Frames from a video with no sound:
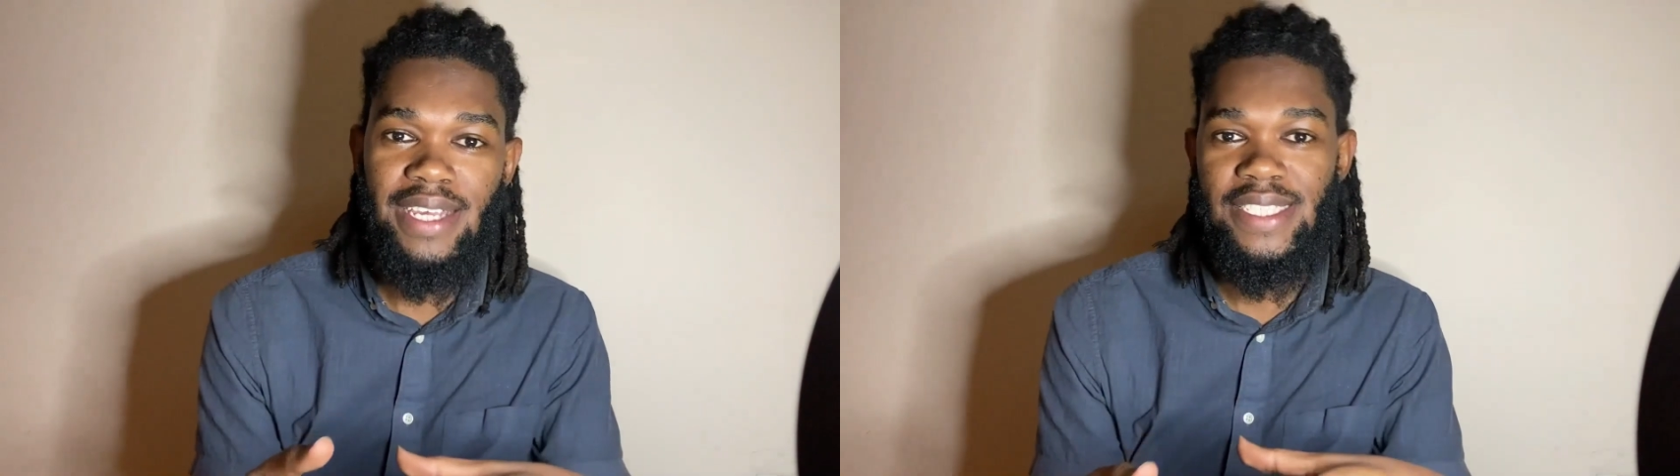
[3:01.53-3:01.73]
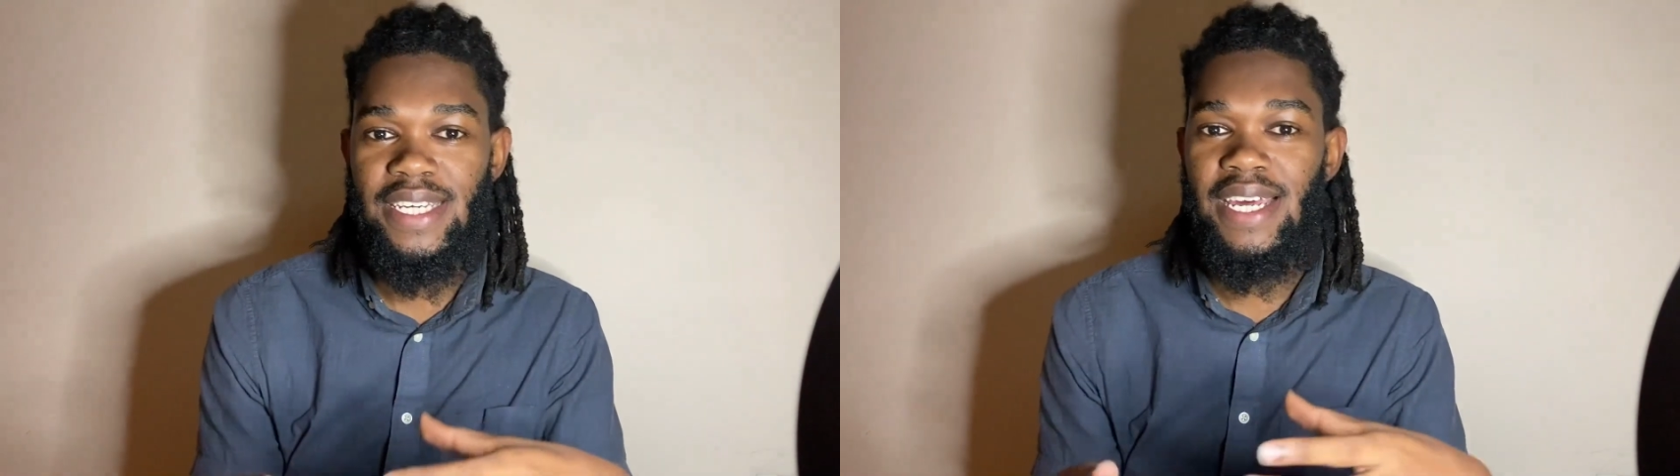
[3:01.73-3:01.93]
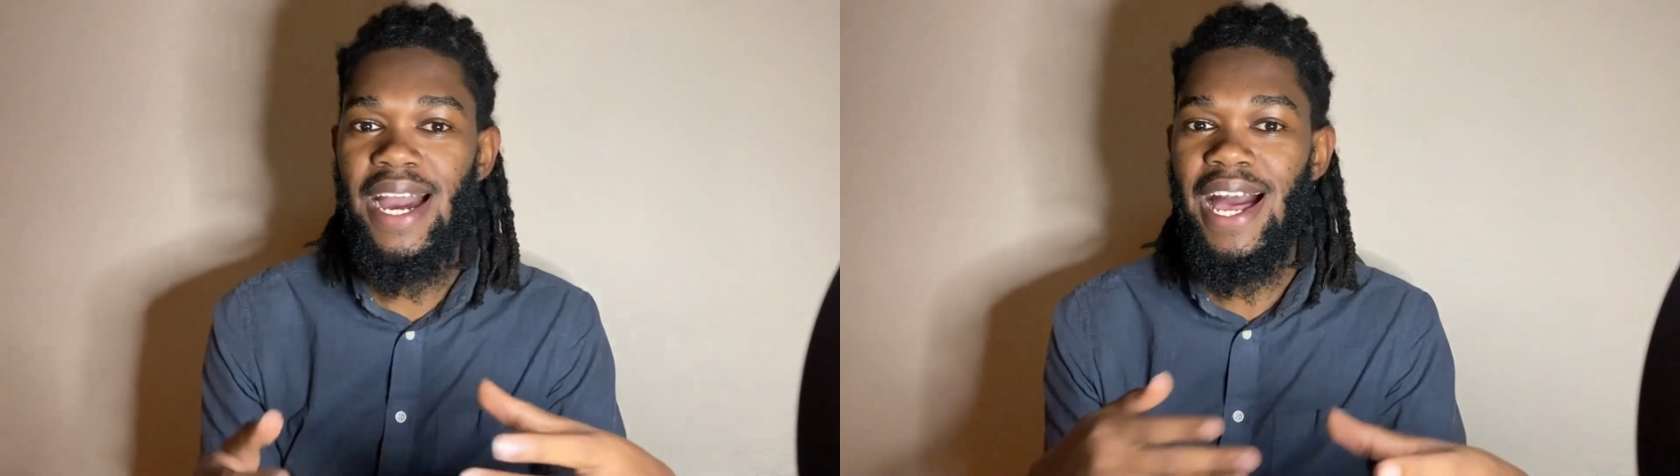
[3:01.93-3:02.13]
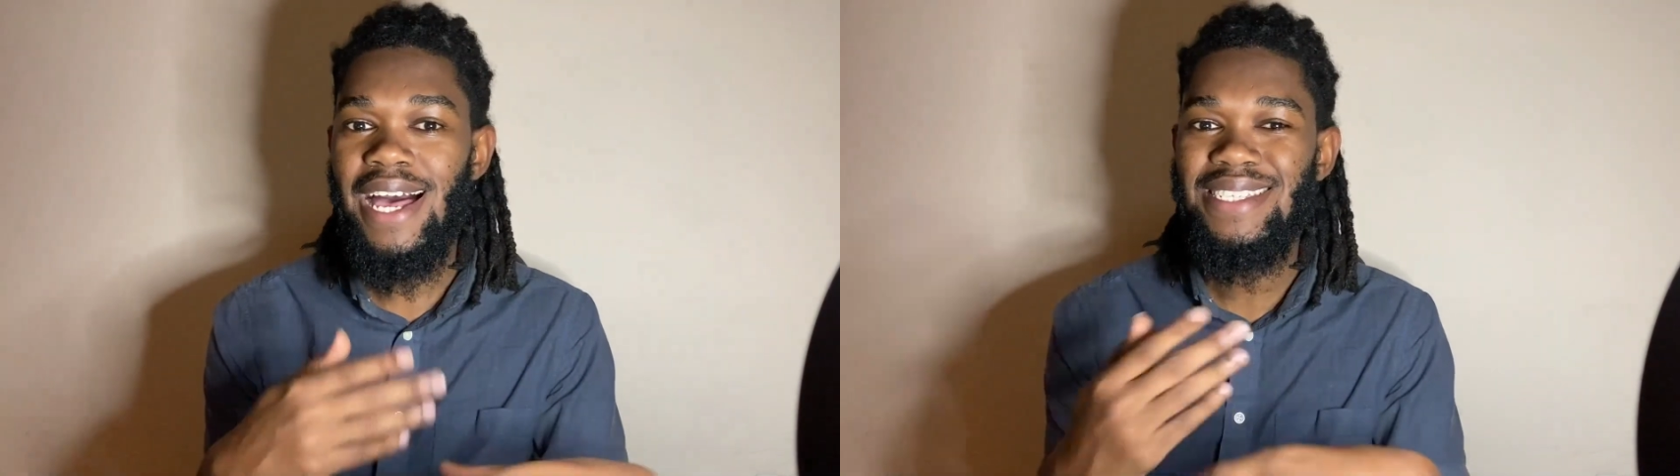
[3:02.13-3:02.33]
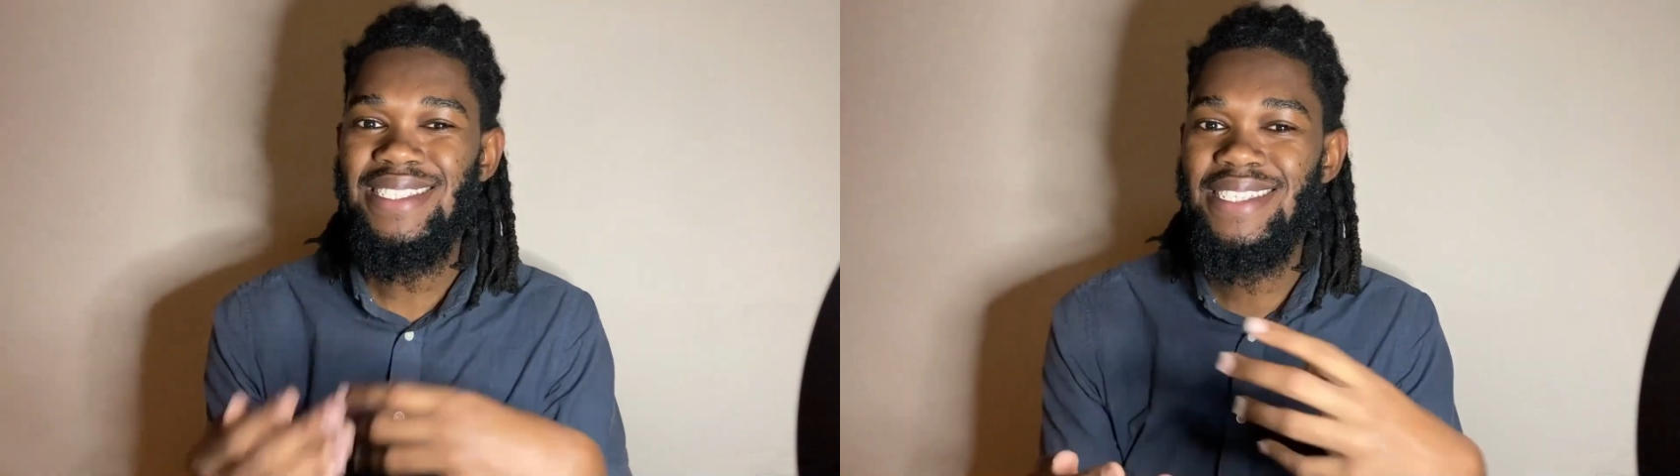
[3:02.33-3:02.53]
it as
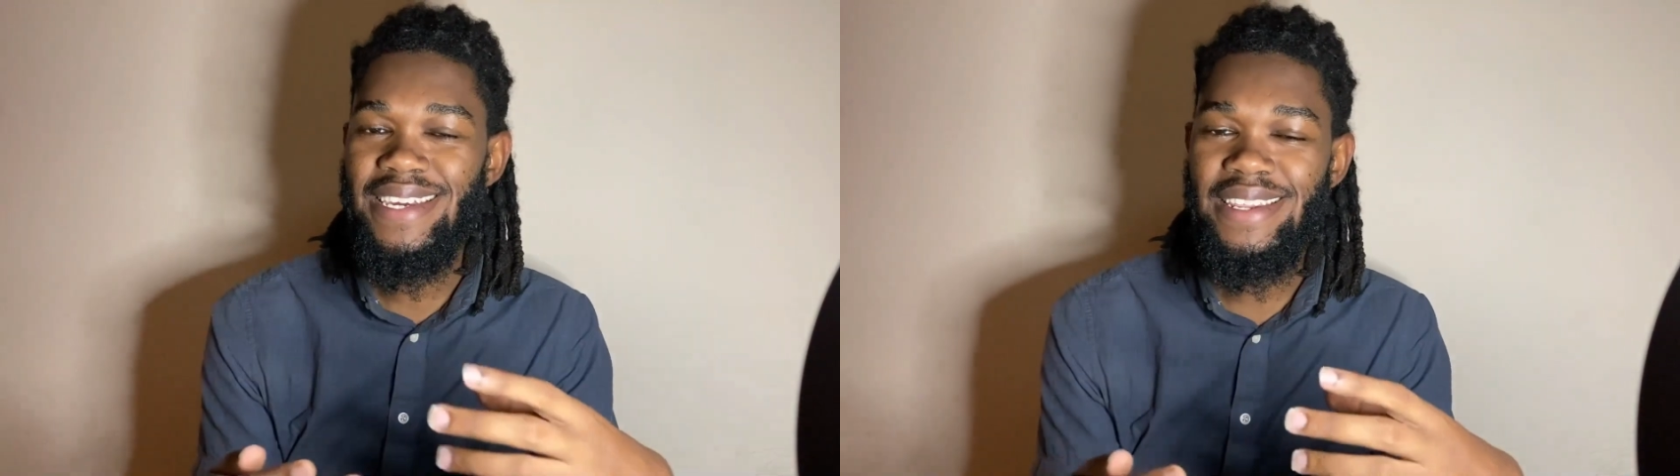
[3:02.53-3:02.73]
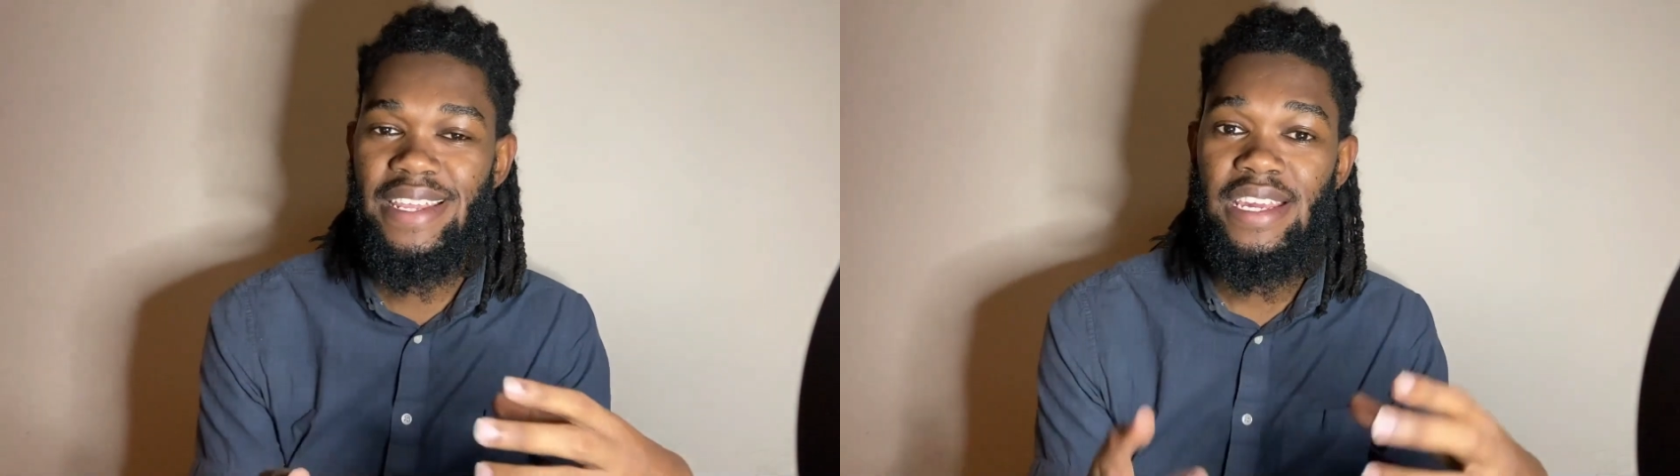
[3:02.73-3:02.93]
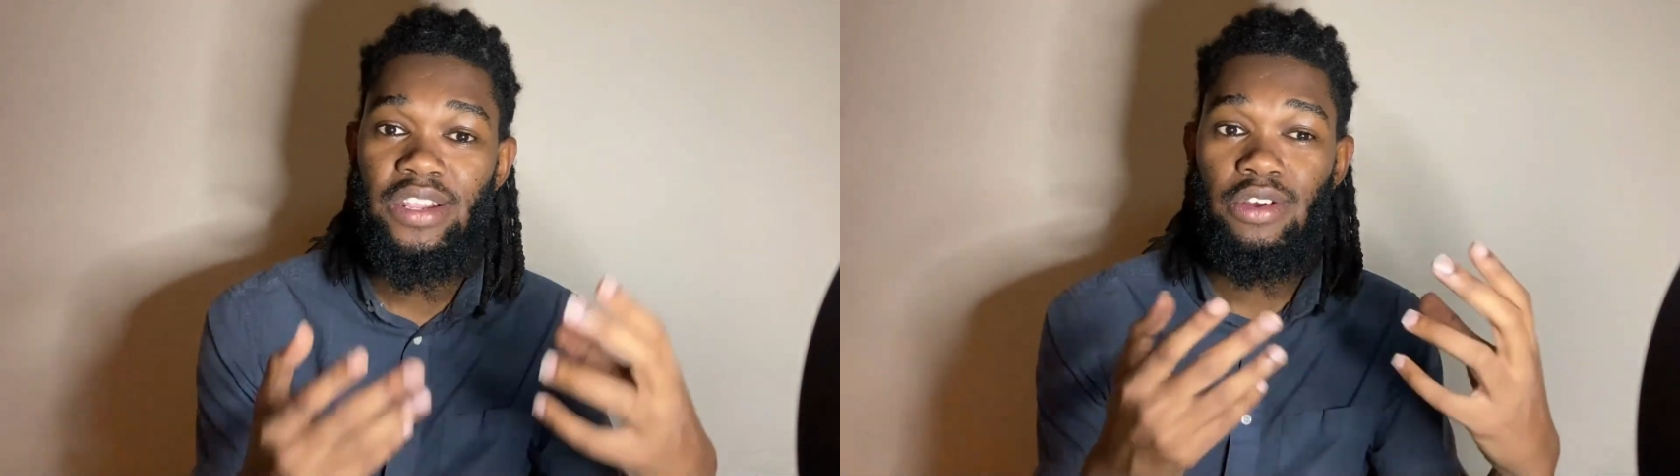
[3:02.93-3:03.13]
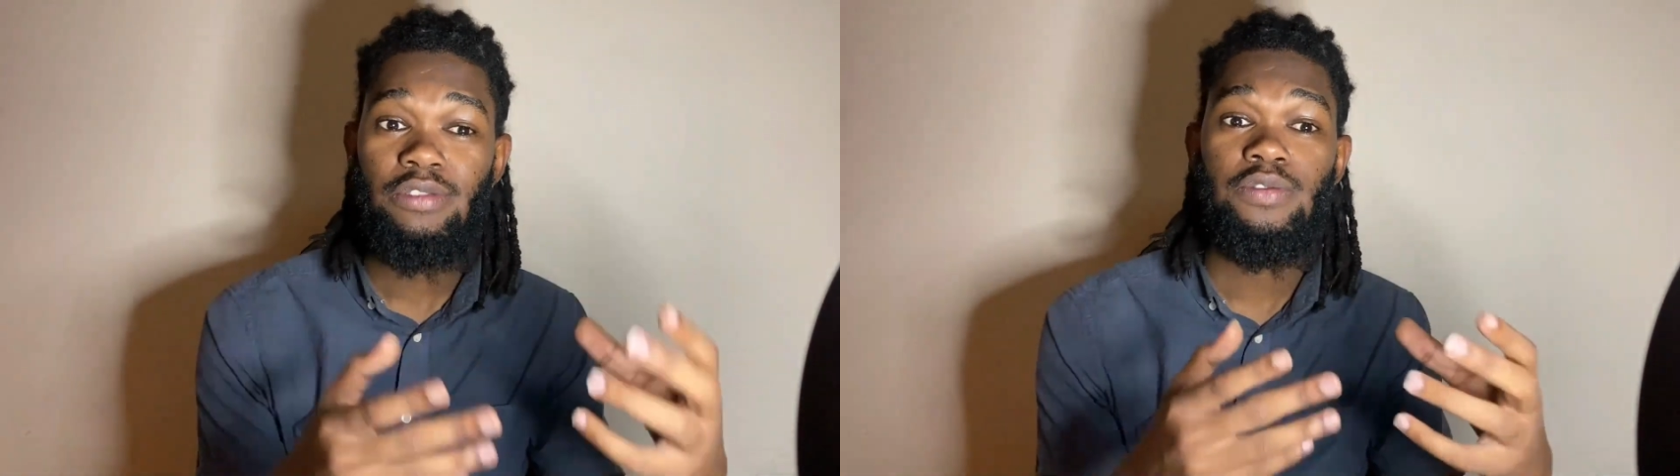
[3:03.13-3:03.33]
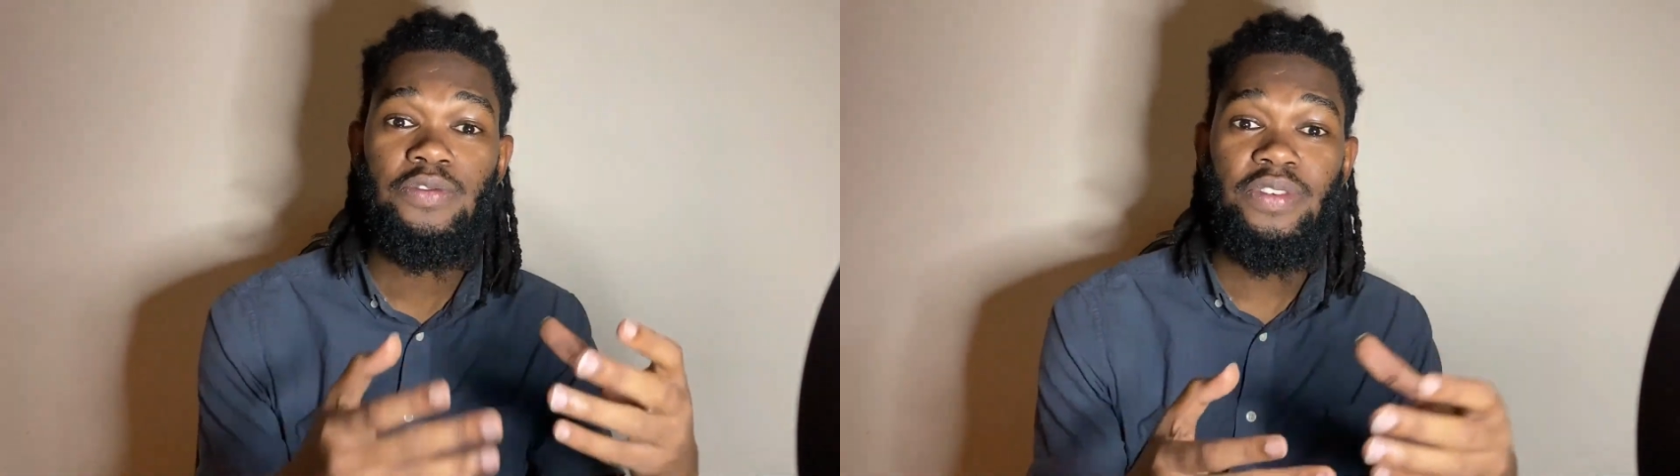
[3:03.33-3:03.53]
needed in order to
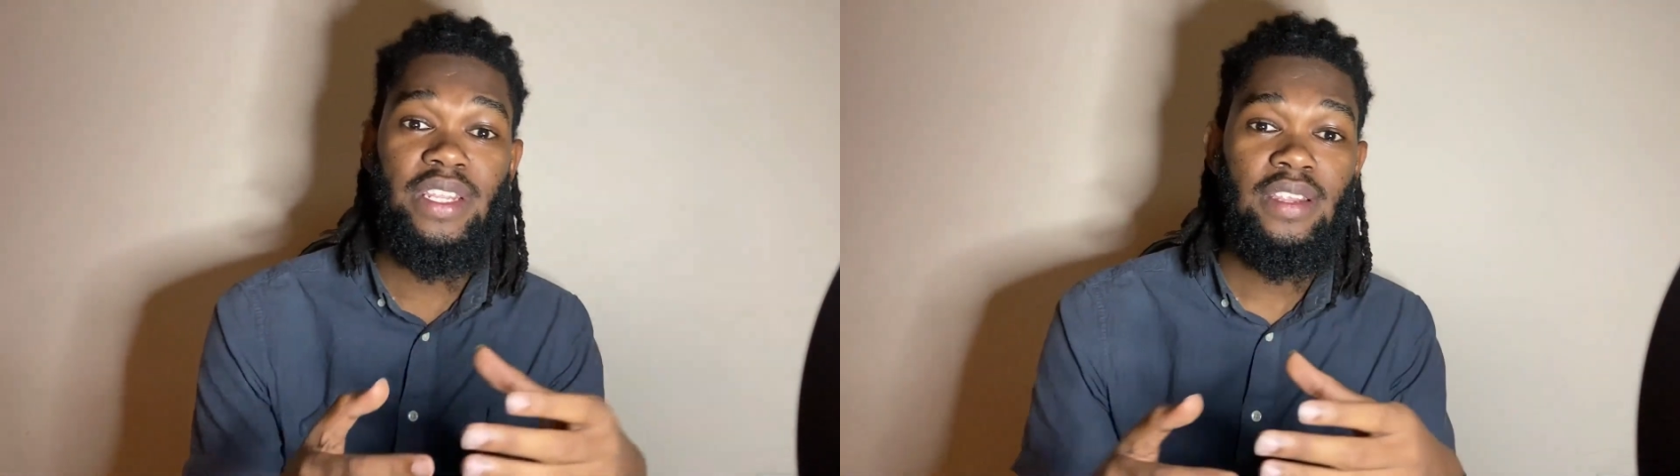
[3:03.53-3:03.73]
fit